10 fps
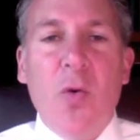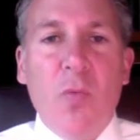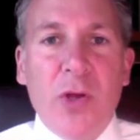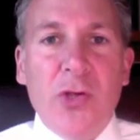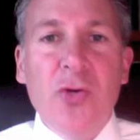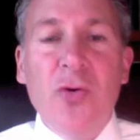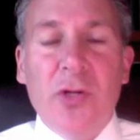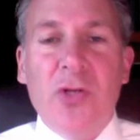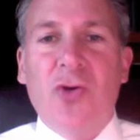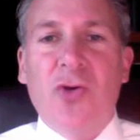What you
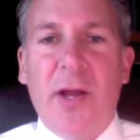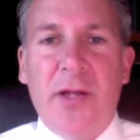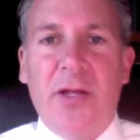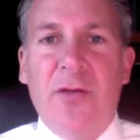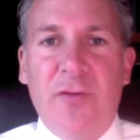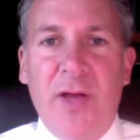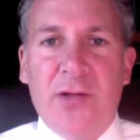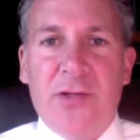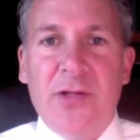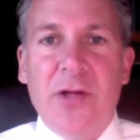can try to
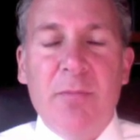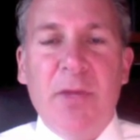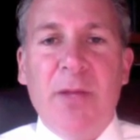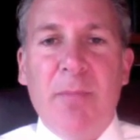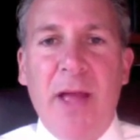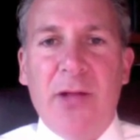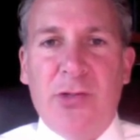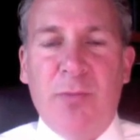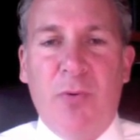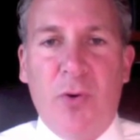convince McMahon
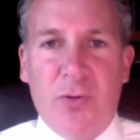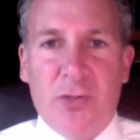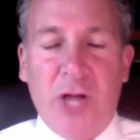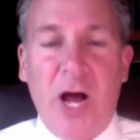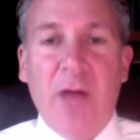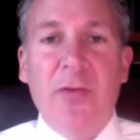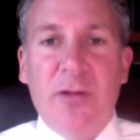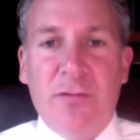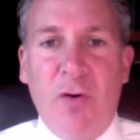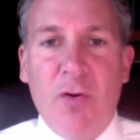supporters on
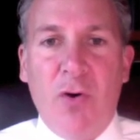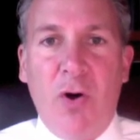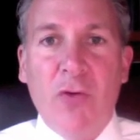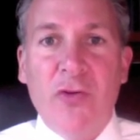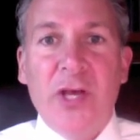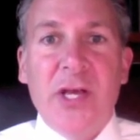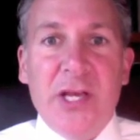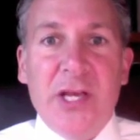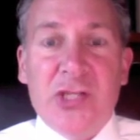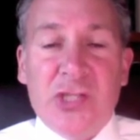these phone calls
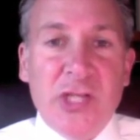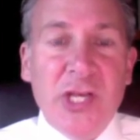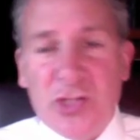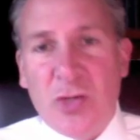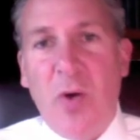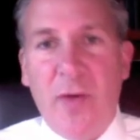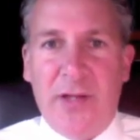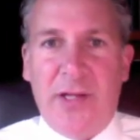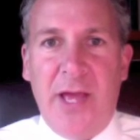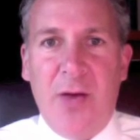is she's the one
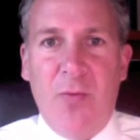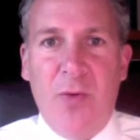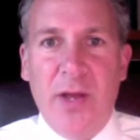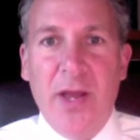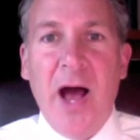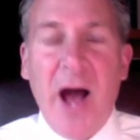that can't win.